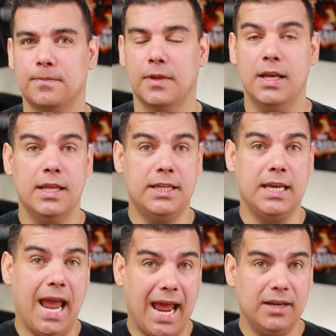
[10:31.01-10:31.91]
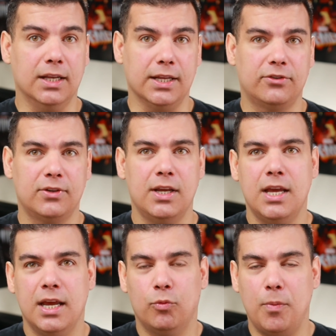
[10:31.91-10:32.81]
The N list
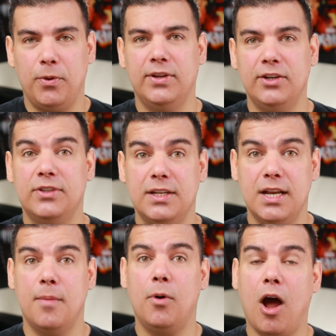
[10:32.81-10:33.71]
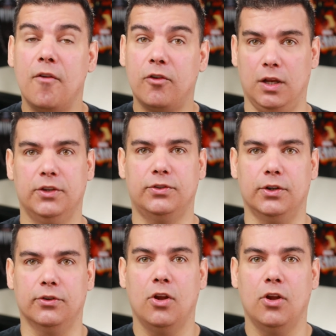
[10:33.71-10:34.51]
represents the number of clusters.